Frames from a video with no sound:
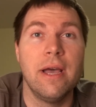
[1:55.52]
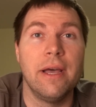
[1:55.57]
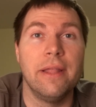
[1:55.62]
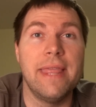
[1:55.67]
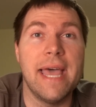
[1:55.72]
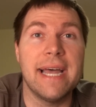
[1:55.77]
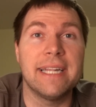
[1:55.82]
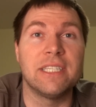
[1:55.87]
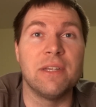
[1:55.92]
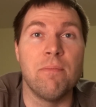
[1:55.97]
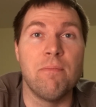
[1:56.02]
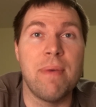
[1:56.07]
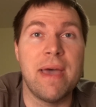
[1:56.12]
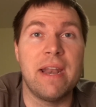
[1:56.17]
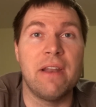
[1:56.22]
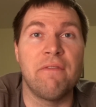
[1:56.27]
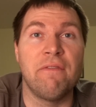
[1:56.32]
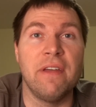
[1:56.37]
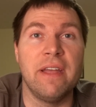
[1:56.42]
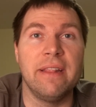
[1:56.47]
That's a
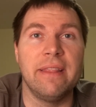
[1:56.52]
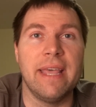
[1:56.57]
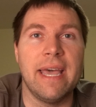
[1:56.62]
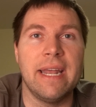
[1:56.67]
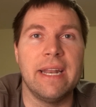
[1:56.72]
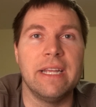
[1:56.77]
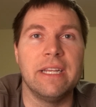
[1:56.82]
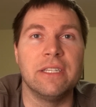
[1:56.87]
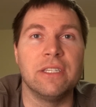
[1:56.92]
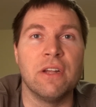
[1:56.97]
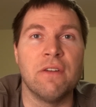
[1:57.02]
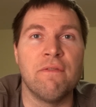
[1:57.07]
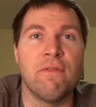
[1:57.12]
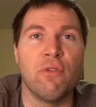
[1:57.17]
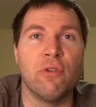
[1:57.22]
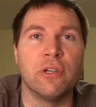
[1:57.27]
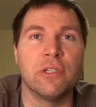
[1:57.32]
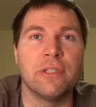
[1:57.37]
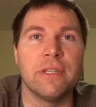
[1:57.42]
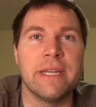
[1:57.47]
benefit that is
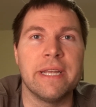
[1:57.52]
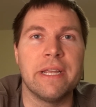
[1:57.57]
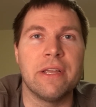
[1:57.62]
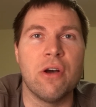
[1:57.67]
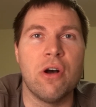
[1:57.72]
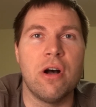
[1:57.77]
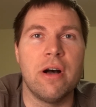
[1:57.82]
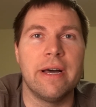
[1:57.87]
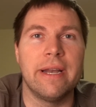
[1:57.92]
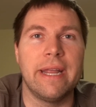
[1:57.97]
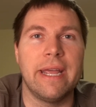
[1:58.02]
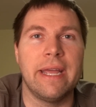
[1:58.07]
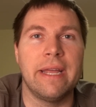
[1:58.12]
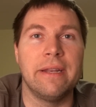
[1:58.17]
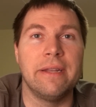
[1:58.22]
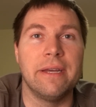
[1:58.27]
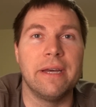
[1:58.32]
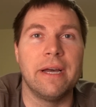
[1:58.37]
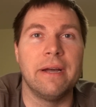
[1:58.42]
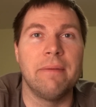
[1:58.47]
unfortunately gone,
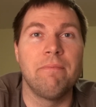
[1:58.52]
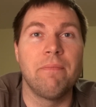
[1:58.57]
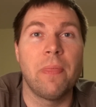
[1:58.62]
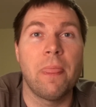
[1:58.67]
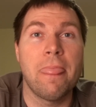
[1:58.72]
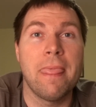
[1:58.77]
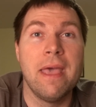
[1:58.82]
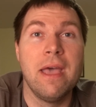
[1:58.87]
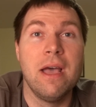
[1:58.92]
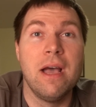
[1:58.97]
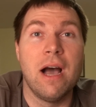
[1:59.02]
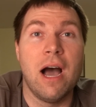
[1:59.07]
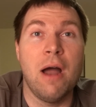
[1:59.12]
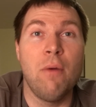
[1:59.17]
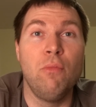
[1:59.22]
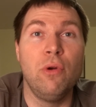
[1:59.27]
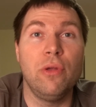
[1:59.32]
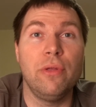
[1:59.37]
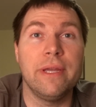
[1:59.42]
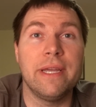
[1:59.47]
and
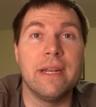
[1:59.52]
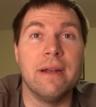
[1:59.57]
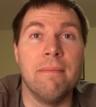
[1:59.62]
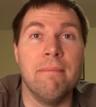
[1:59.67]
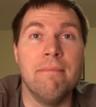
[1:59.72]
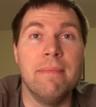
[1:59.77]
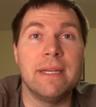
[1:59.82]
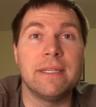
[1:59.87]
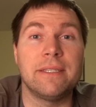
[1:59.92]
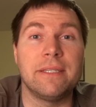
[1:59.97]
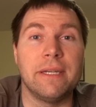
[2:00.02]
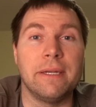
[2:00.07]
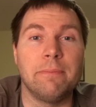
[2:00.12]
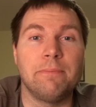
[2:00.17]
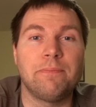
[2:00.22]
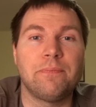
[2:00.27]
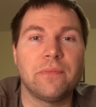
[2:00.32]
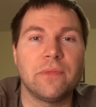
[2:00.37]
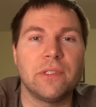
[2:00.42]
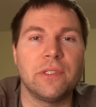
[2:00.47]
I'm really gonna miss it.
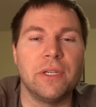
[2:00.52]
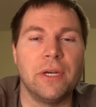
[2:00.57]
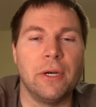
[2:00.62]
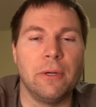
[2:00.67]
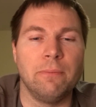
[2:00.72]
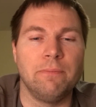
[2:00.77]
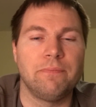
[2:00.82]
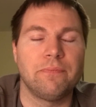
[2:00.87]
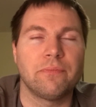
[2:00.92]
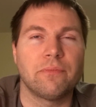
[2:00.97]
So